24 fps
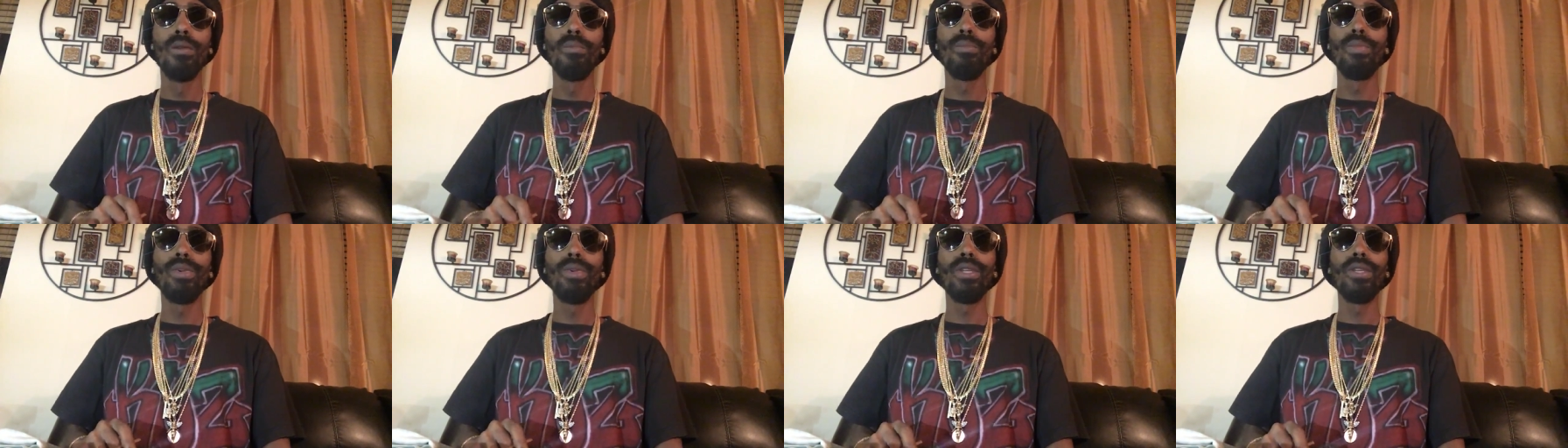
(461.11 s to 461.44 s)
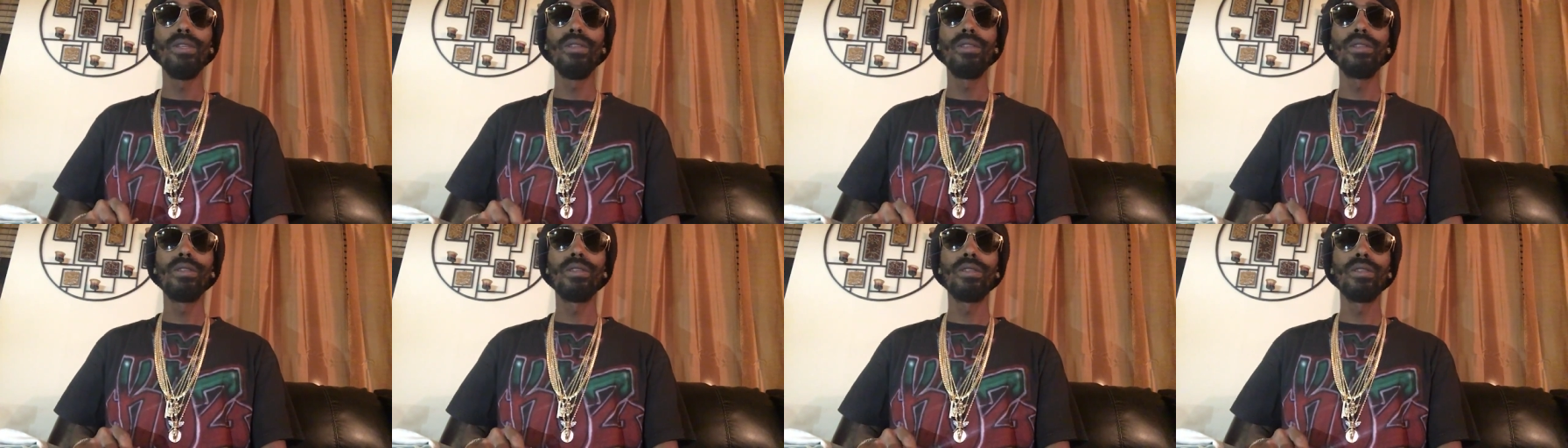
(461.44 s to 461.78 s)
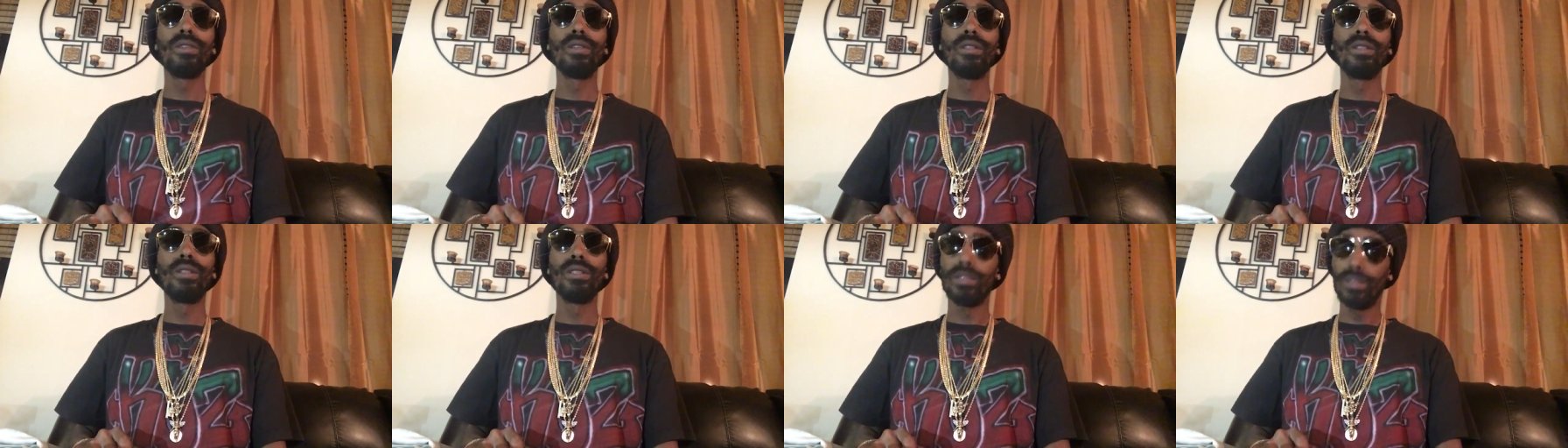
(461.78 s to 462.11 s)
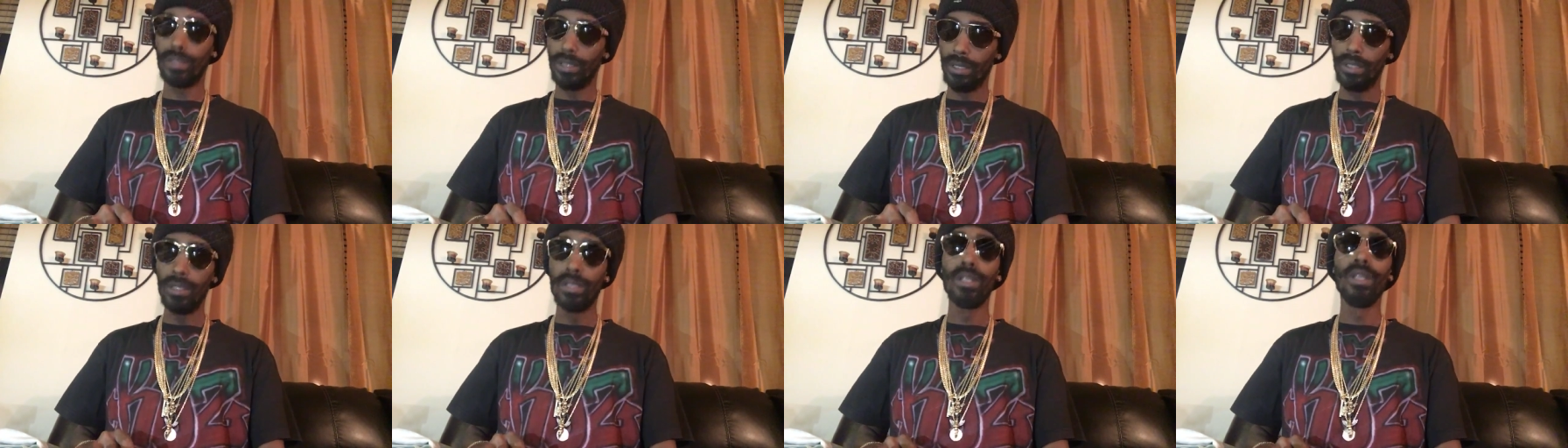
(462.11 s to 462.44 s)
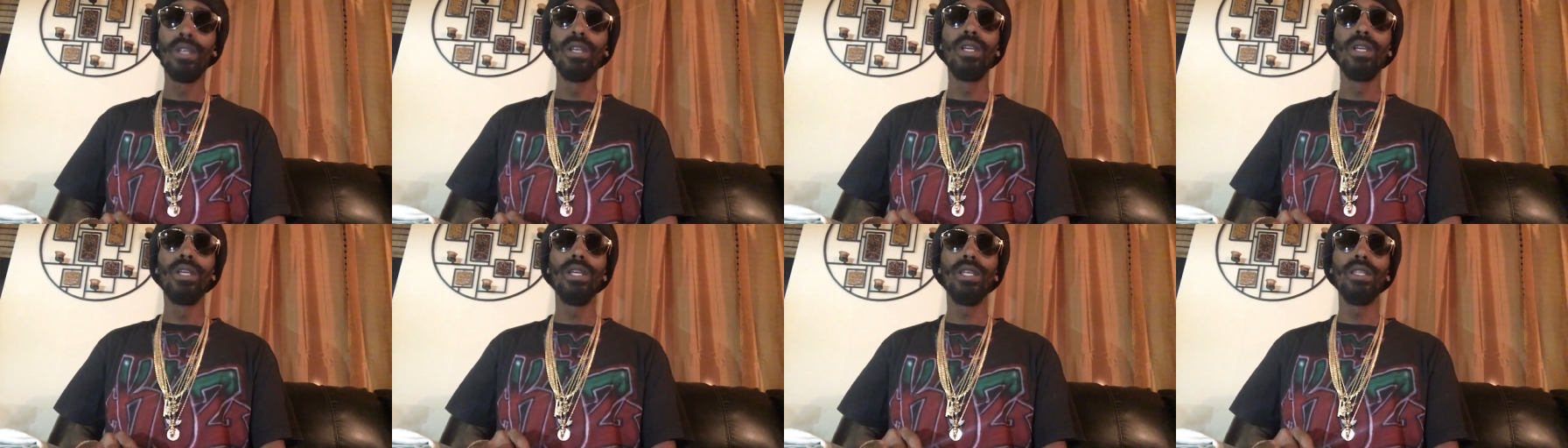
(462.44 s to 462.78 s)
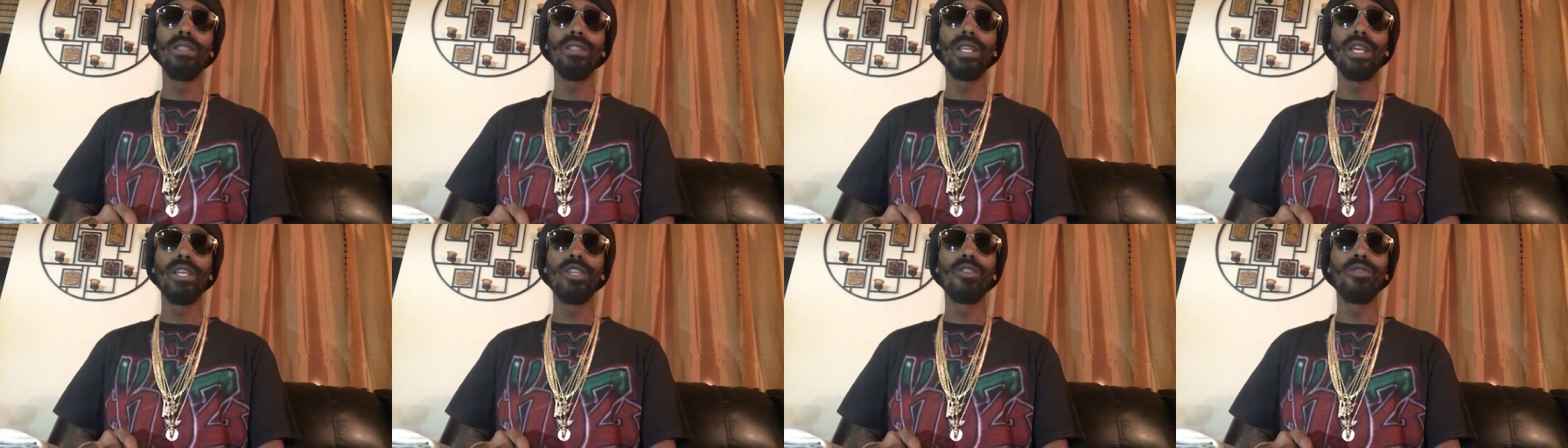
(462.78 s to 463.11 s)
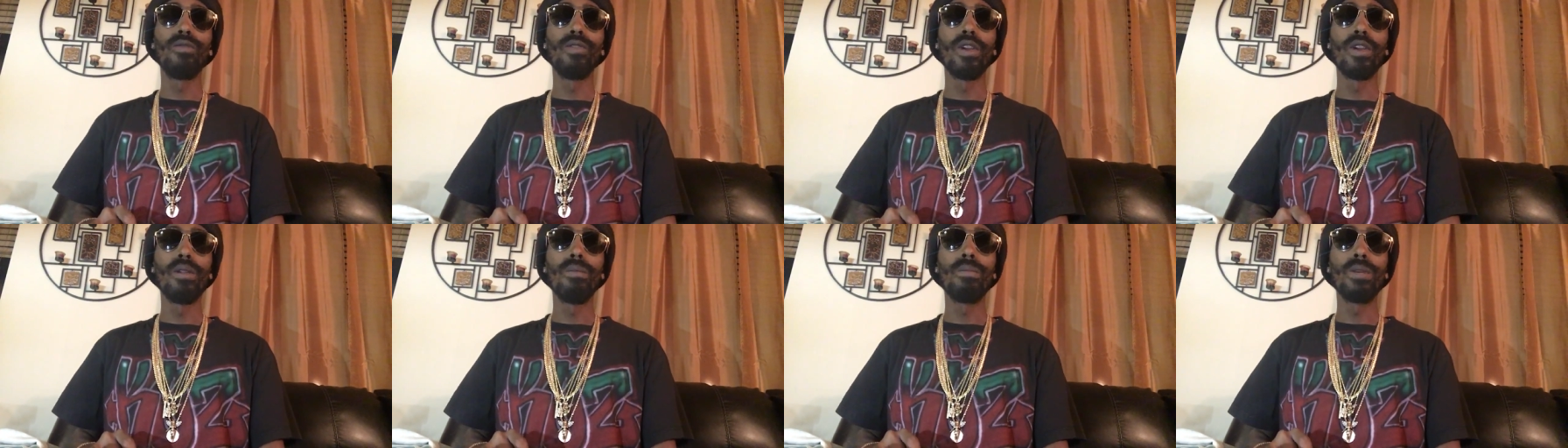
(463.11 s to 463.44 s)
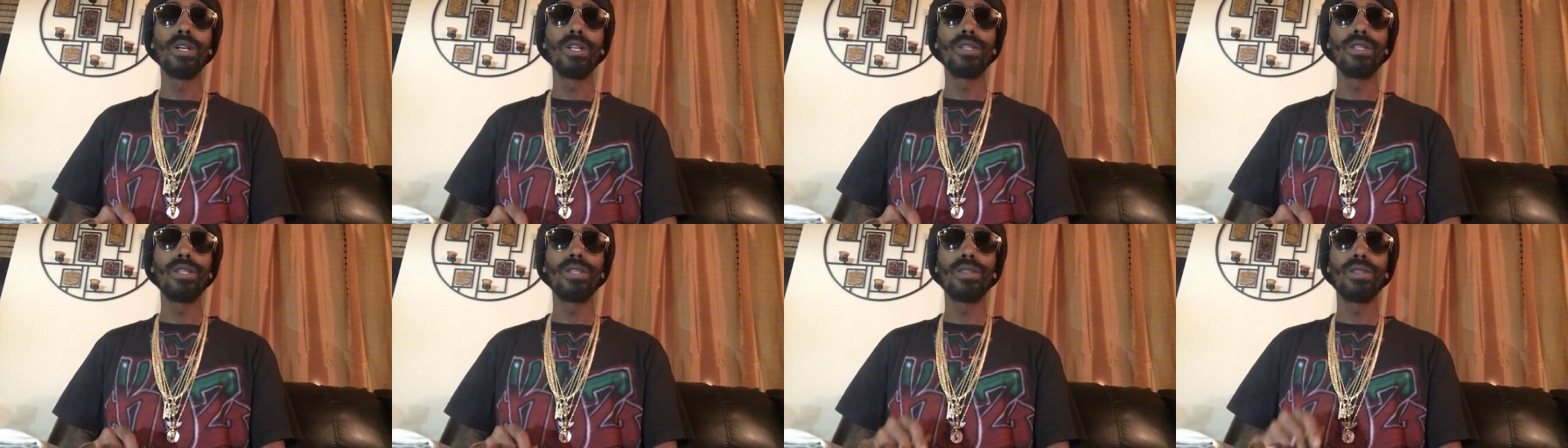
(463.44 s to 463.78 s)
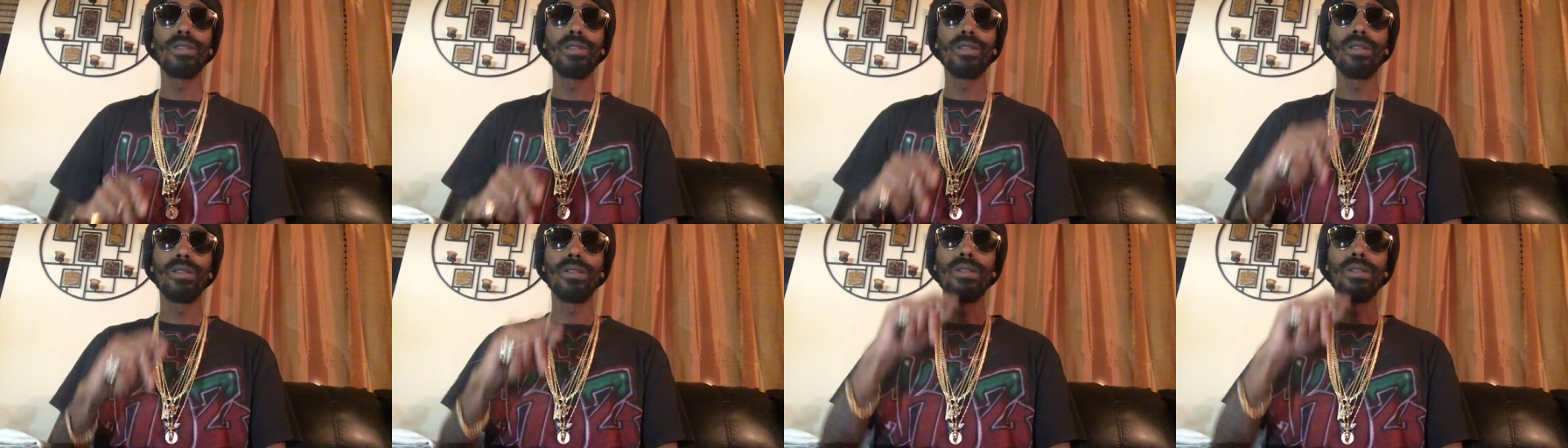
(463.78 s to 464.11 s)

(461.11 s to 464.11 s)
Peace. And thank you very much.